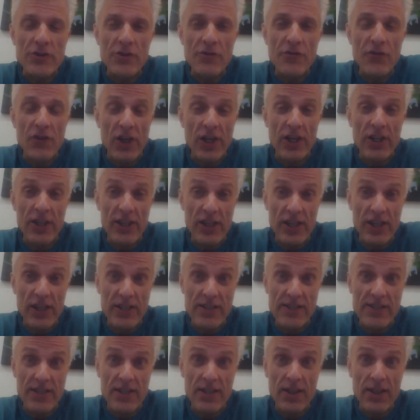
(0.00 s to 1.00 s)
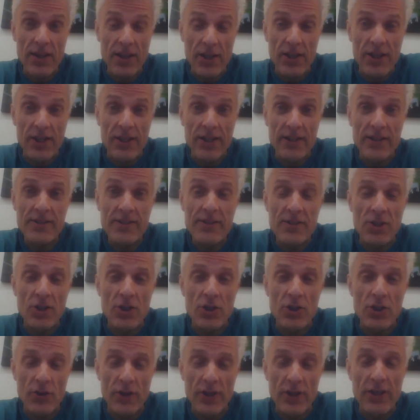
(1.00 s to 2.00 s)
They're fairly easy things,
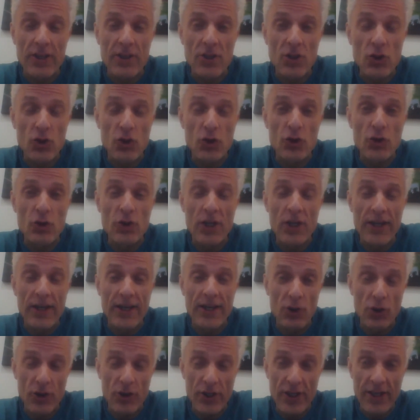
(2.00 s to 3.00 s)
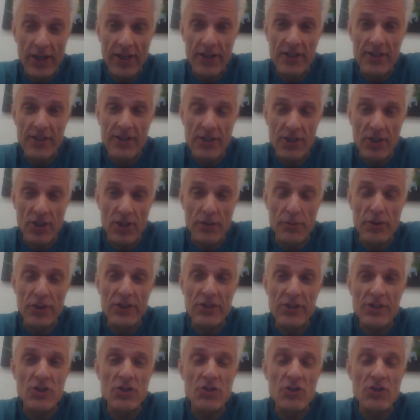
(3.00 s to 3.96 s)
so they include like looking at the syllabus,